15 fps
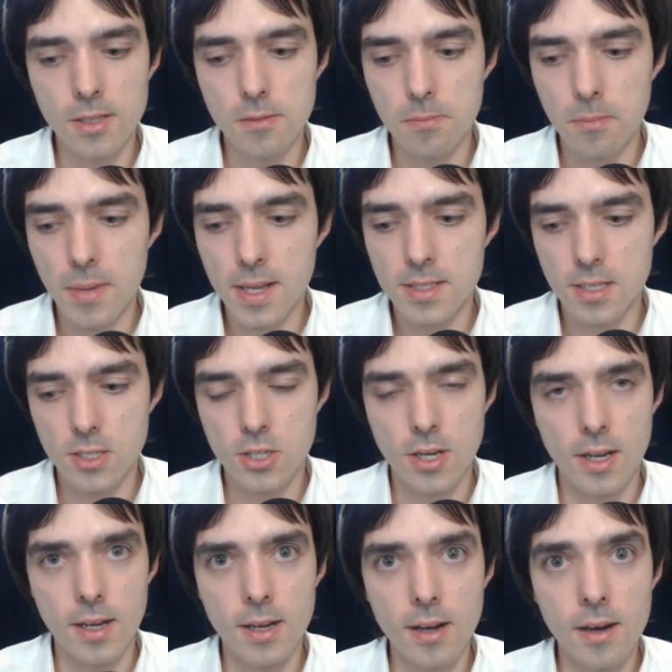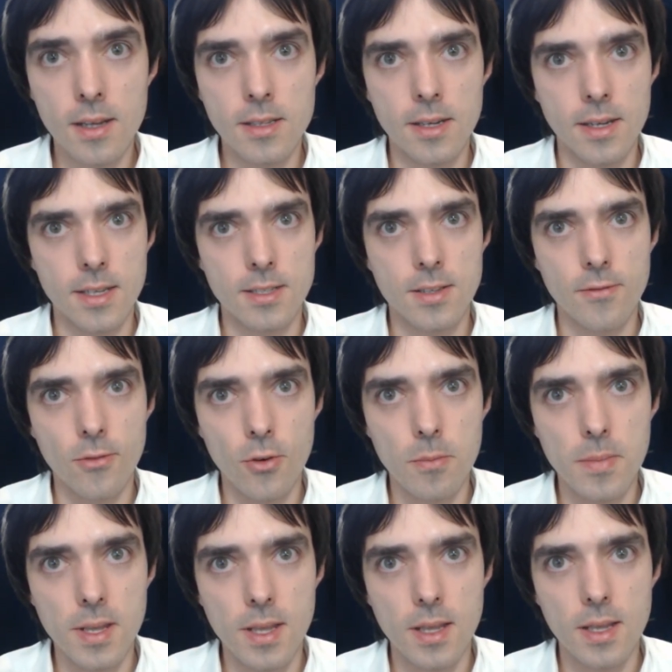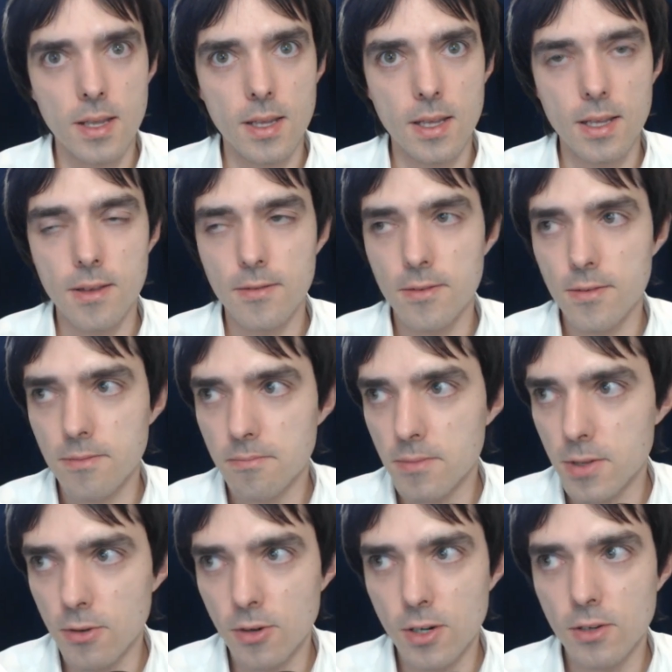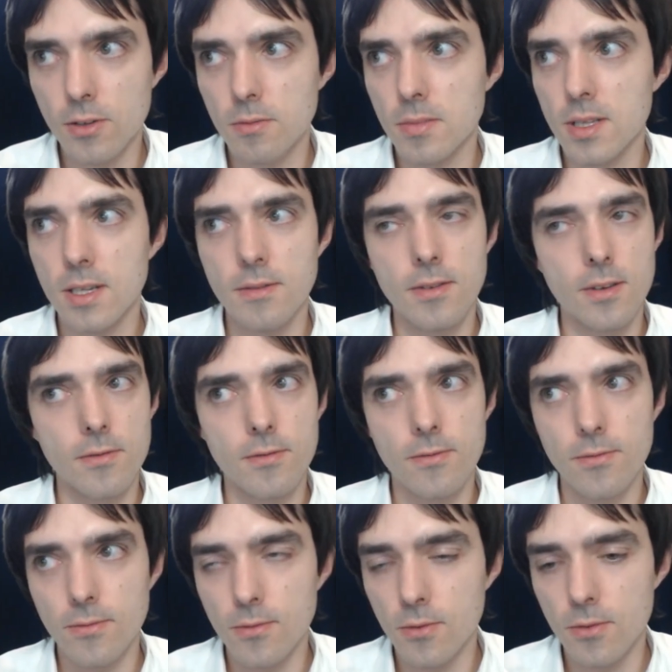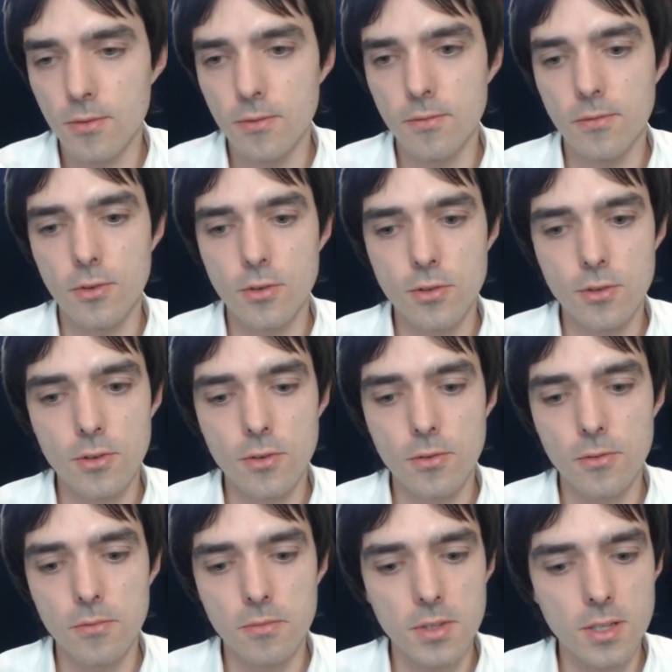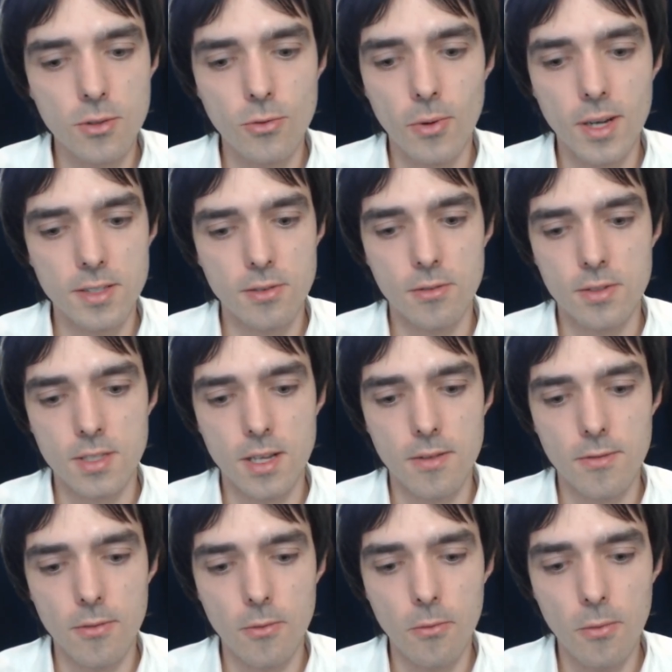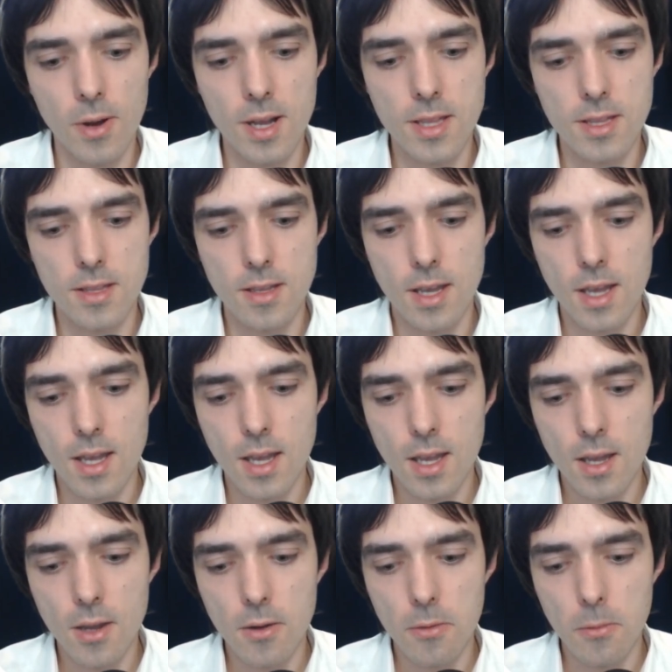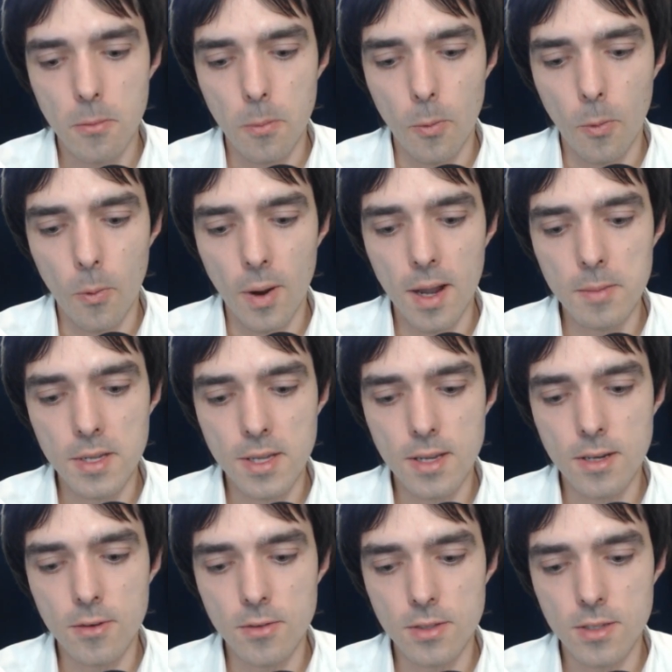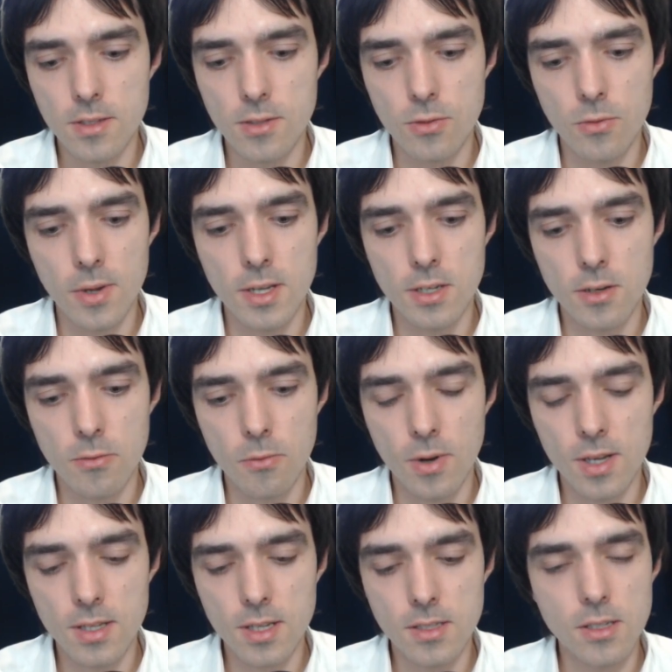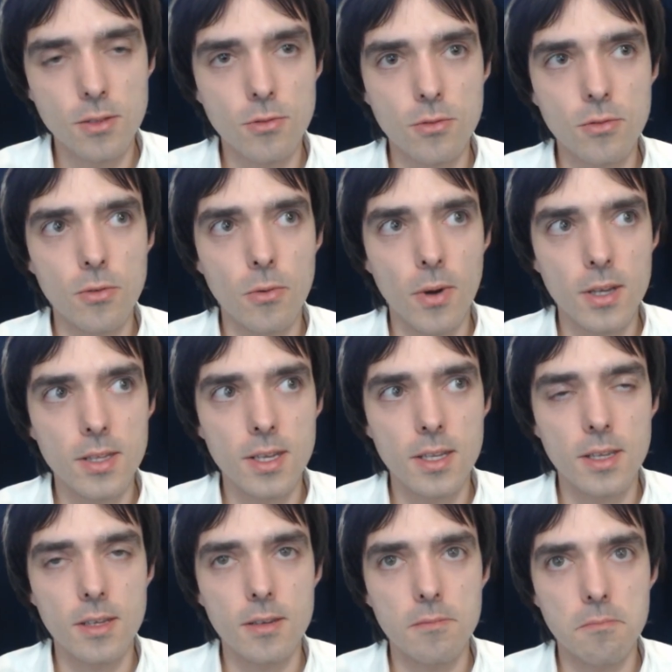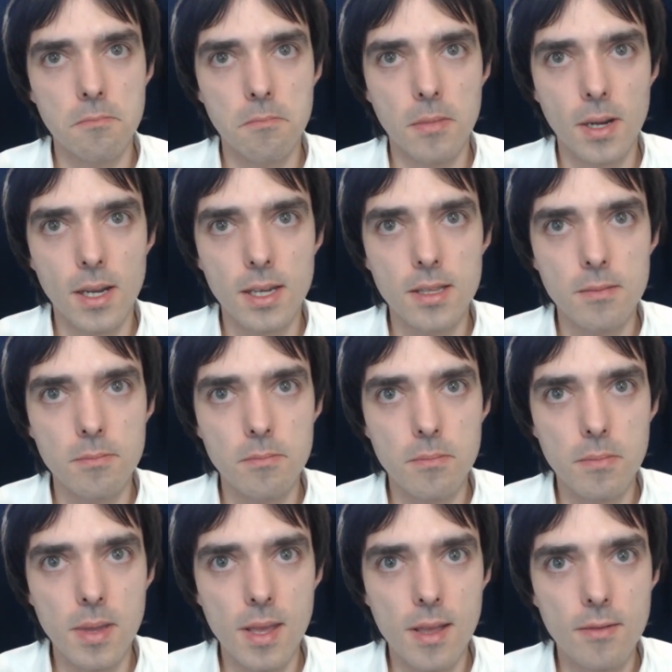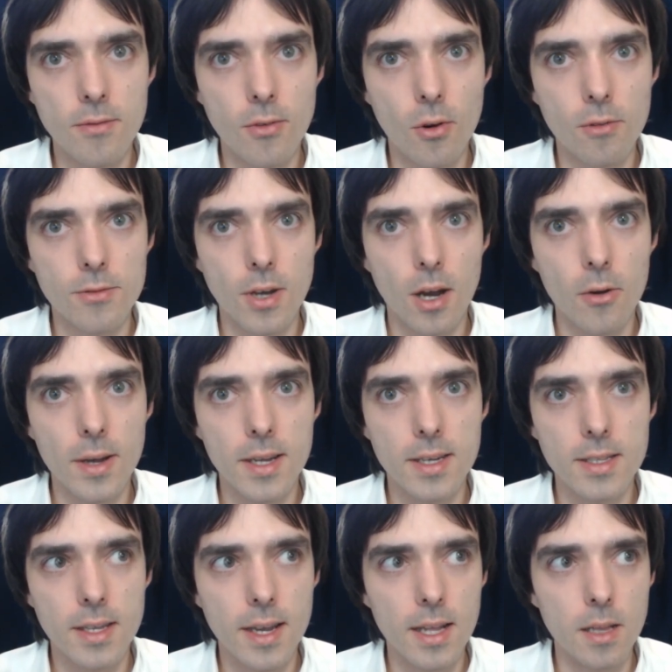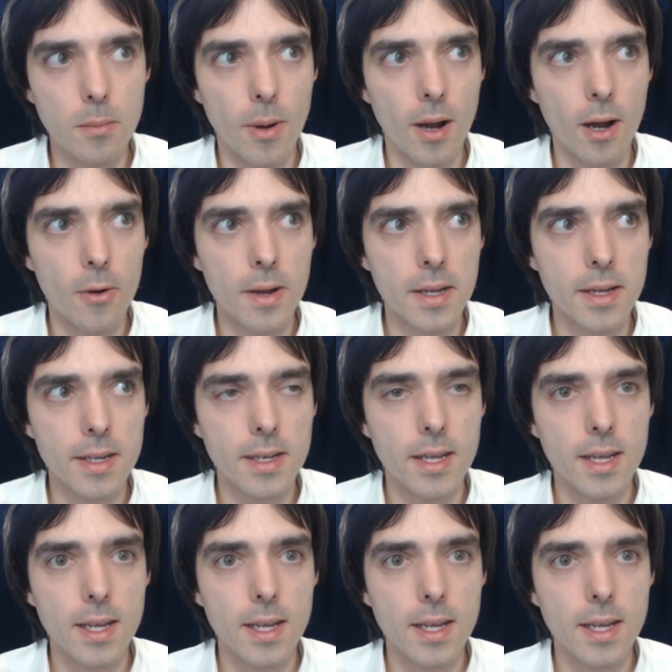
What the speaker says: message God has for me. If you are not a believer, for sure you need to ask yourself, why I'm here on this situation, what I need to do, what I can be involved, how I can help, how I can